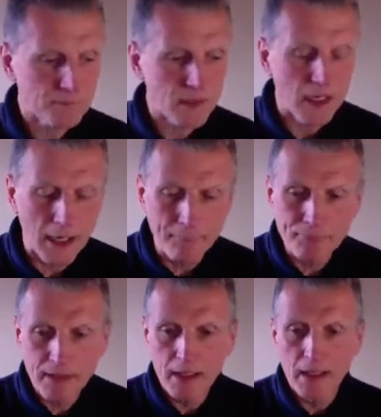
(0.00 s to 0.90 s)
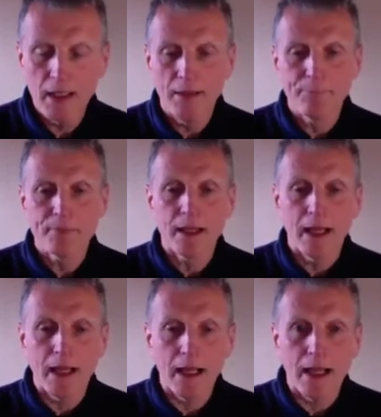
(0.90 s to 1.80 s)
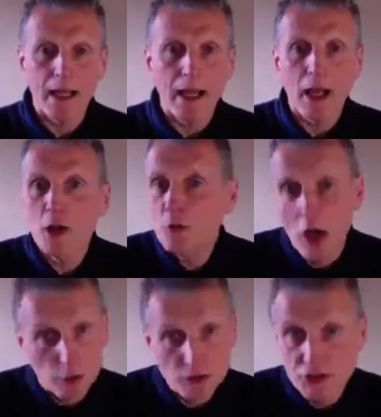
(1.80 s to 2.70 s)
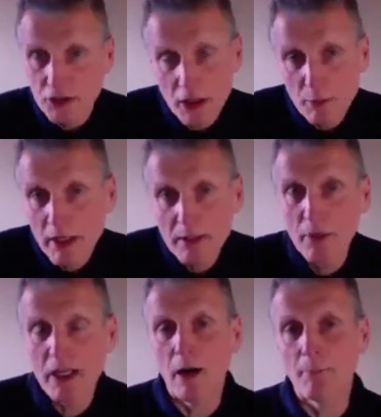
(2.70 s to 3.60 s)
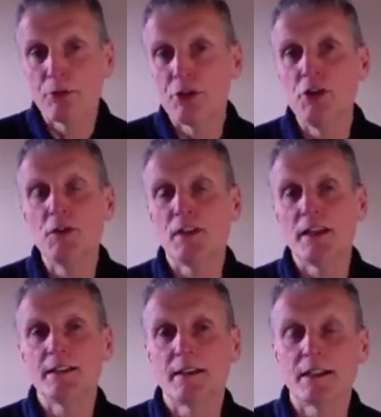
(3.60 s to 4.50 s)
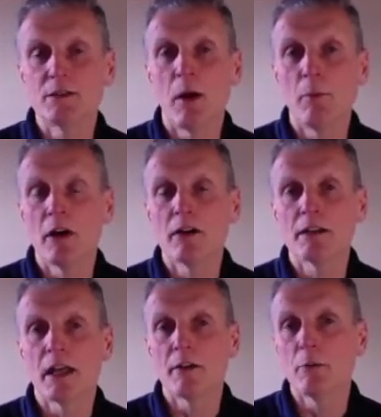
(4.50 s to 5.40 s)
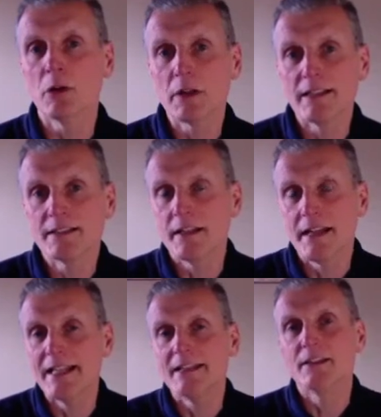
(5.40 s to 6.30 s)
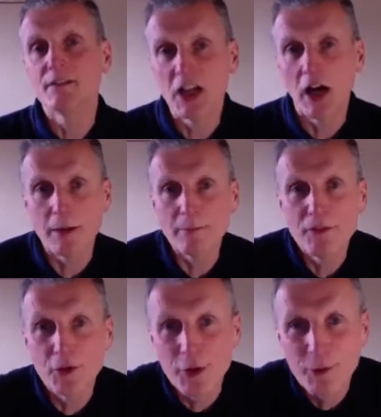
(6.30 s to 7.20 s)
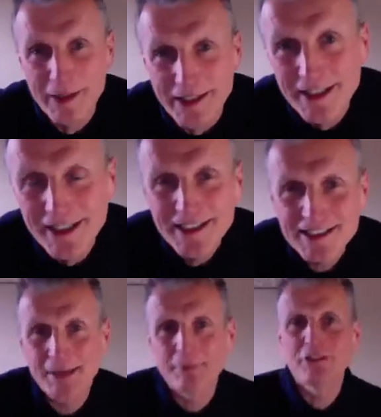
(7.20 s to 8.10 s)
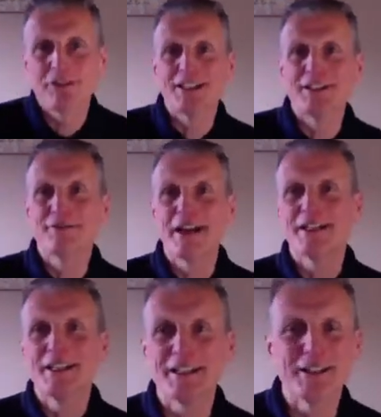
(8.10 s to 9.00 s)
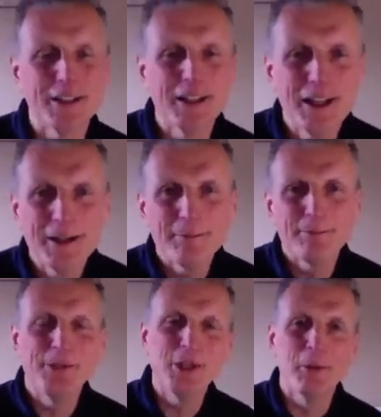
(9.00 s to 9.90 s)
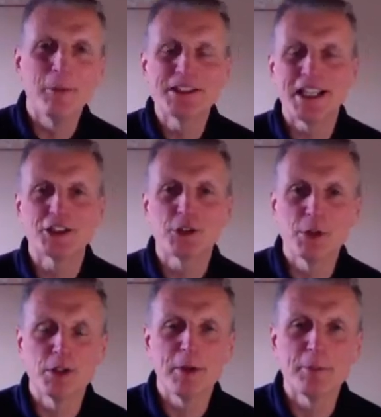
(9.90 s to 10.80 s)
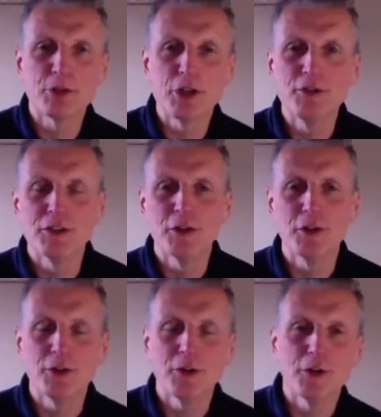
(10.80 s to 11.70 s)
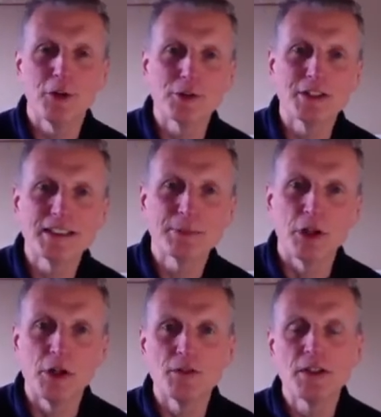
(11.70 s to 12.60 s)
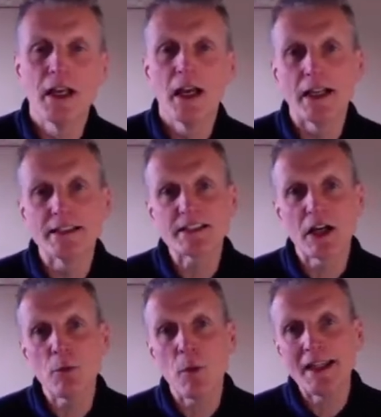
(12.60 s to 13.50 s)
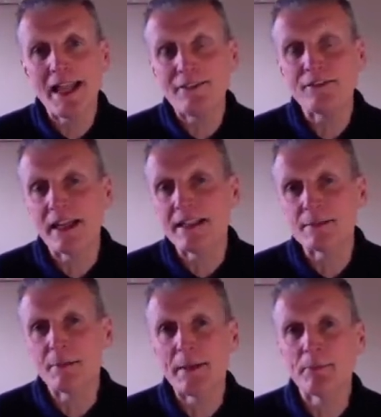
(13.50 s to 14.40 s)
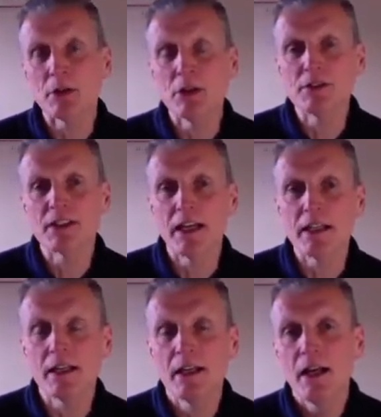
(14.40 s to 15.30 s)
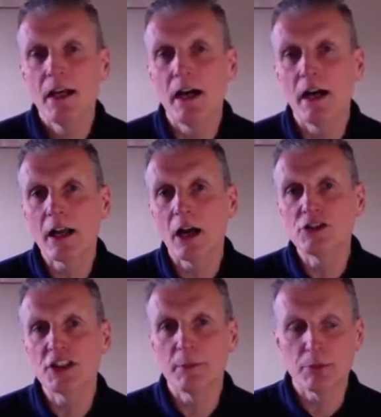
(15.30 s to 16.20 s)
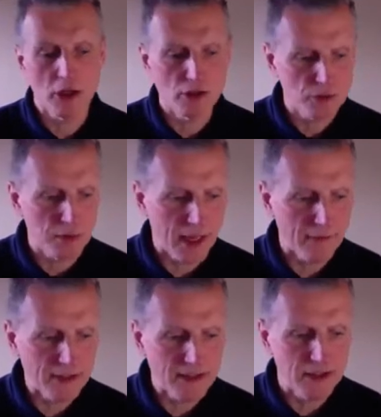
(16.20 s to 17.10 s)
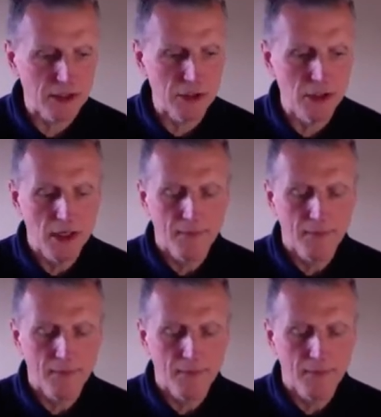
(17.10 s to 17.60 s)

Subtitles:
Who knows? You know, we can't prove these things one way or another. We'll get to the end of time before there'll be some grand reckoning and human potential will have been proven or disproved. And so we're left then as people who take a coaching approach with having to